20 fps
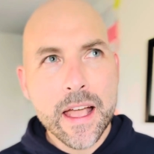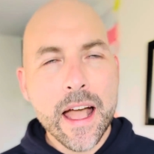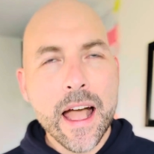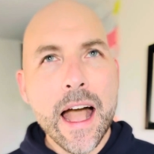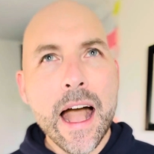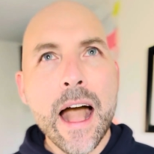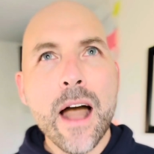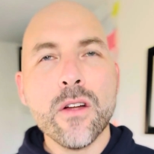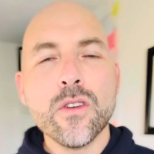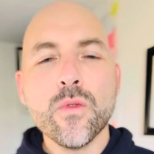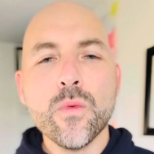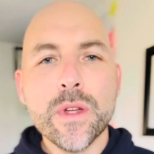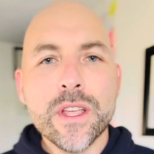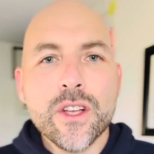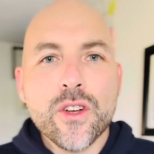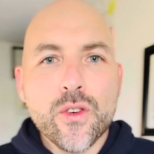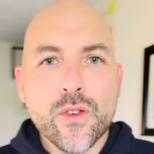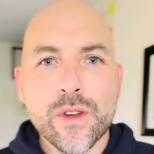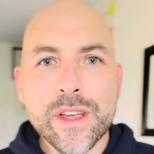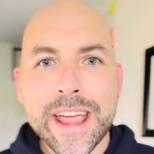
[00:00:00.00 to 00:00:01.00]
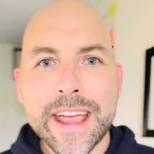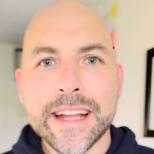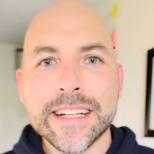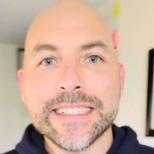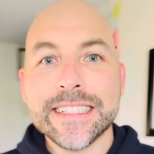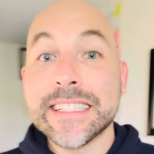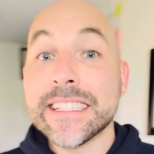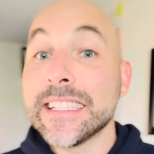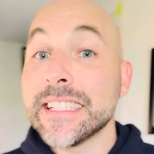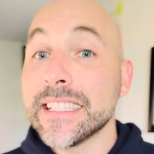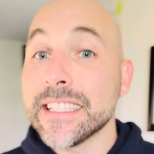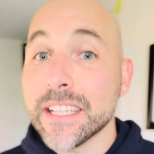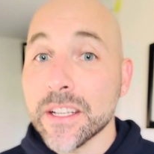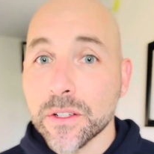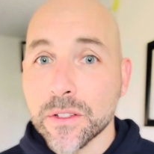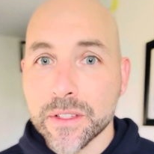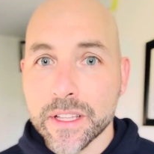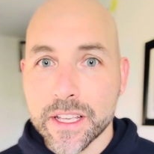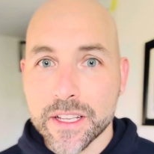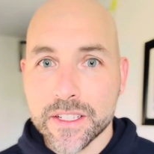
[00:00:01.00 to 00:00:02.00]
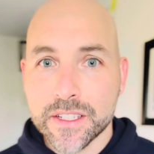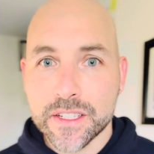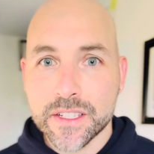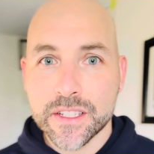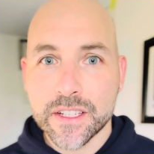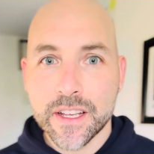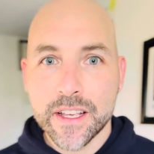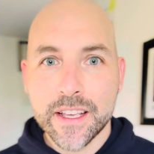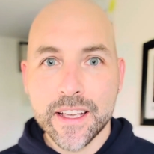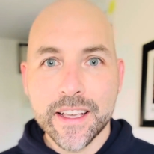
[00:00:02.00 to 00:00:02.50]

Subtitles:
How do we create stillness